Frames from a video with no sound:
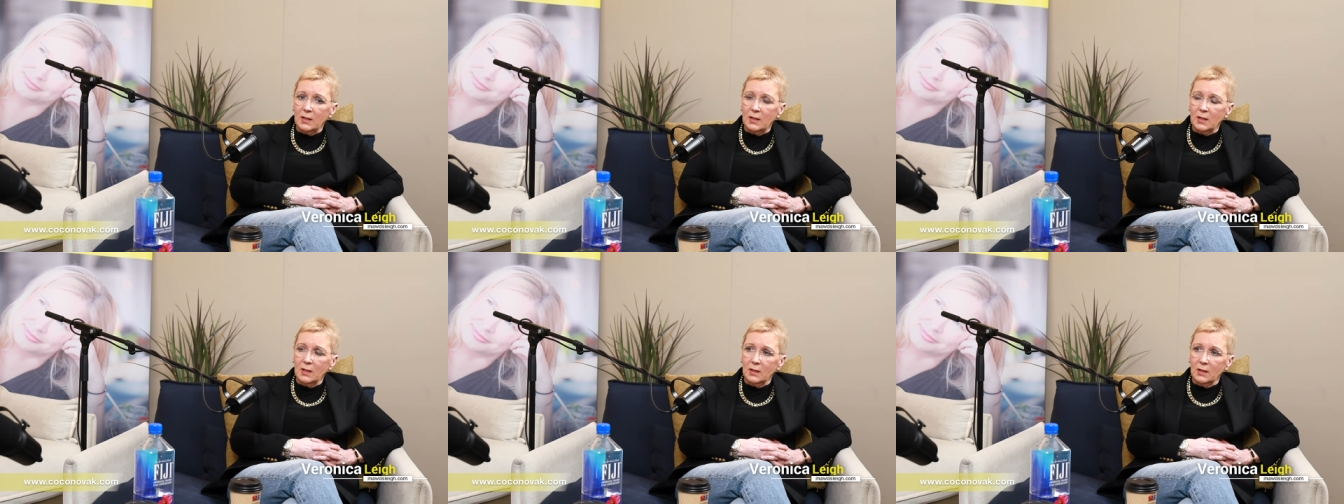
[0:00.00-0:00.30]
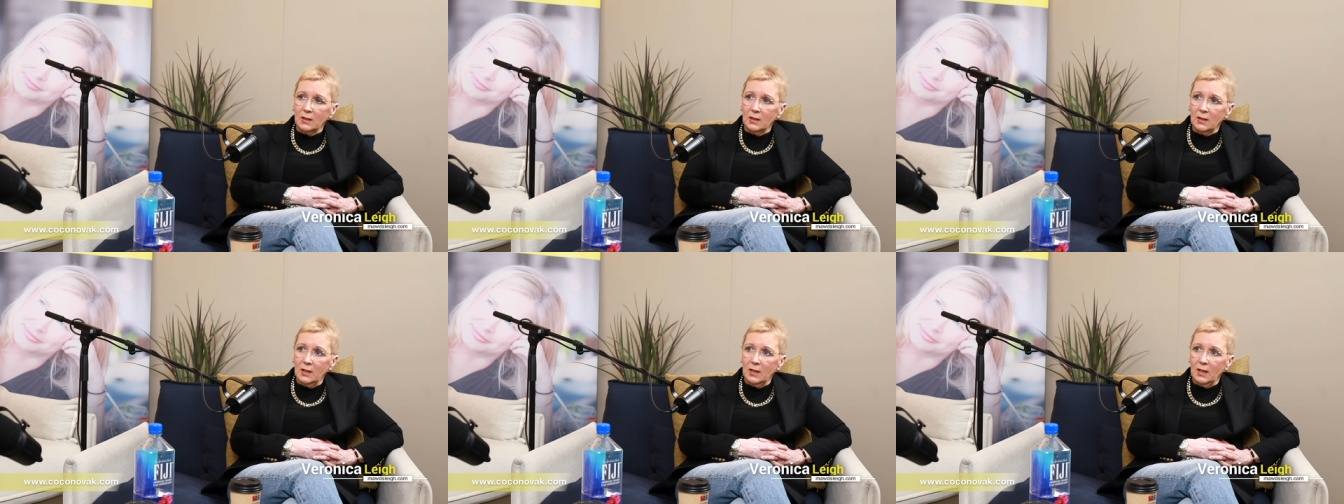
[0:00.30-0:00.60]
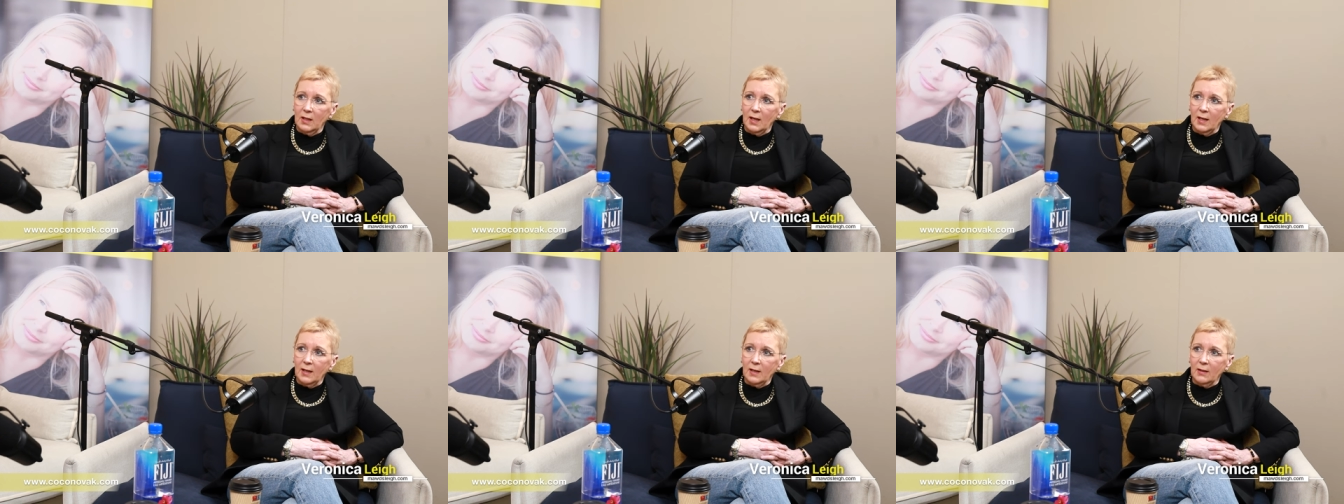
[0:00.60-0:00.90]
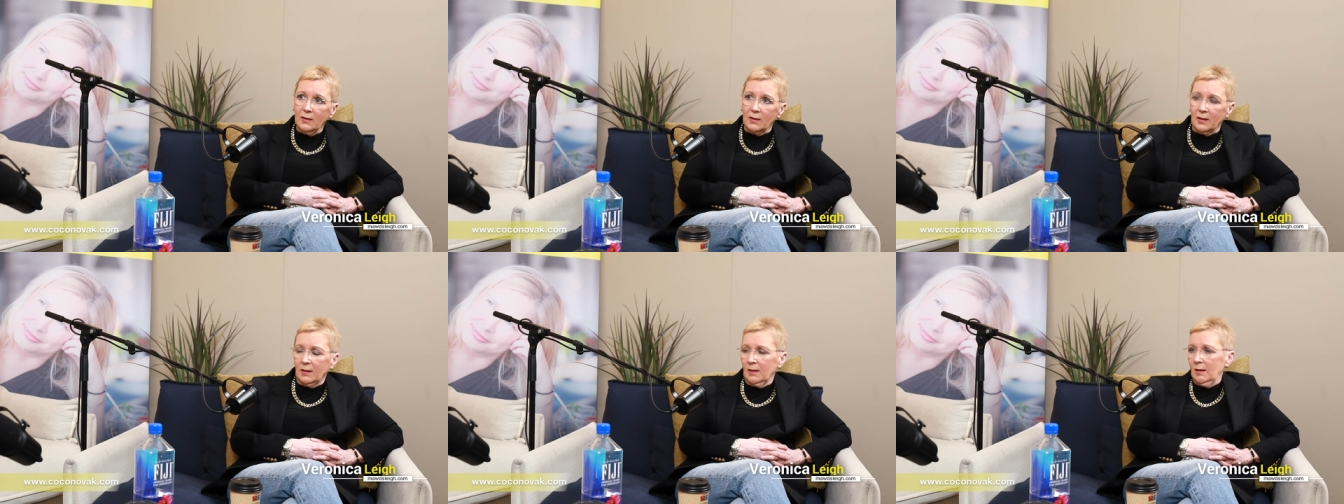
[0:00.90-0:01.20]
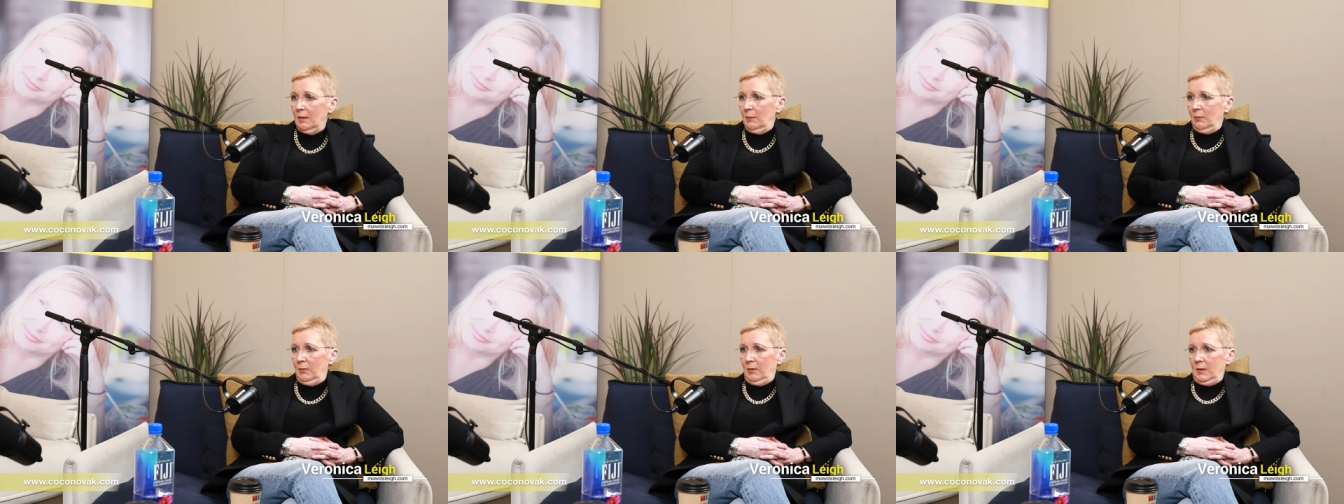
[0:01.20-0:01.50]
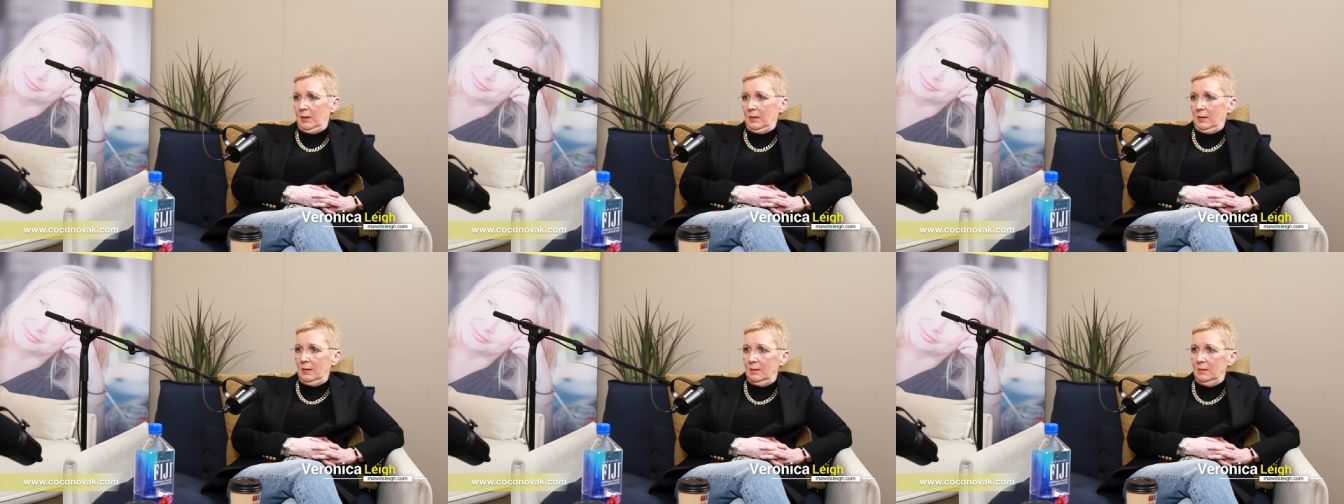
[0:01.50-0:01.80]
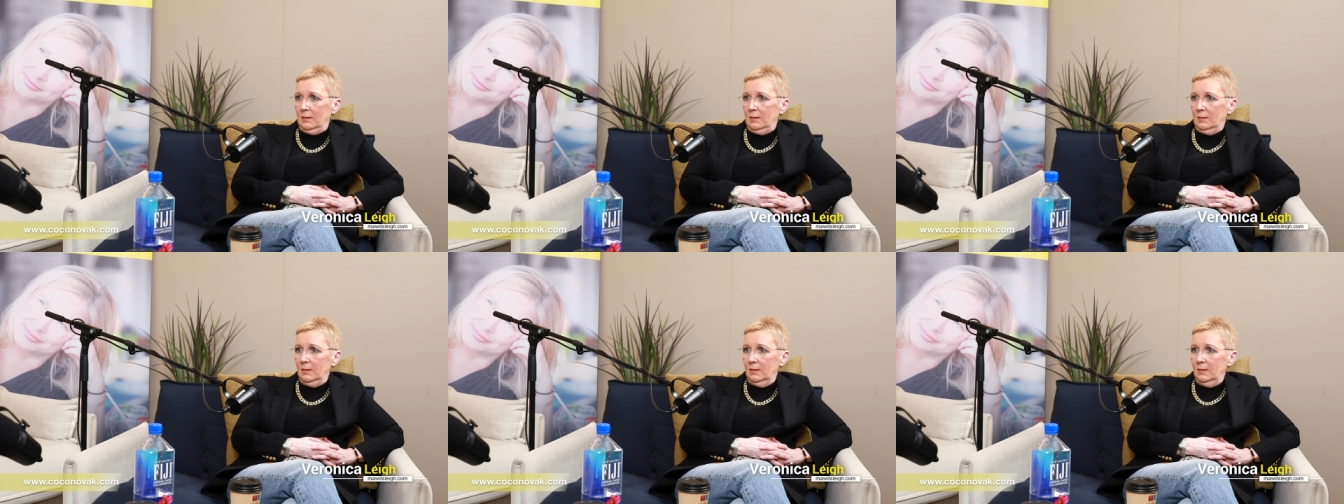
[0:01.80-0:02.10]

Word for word: "You can create anything," and I'm thinking,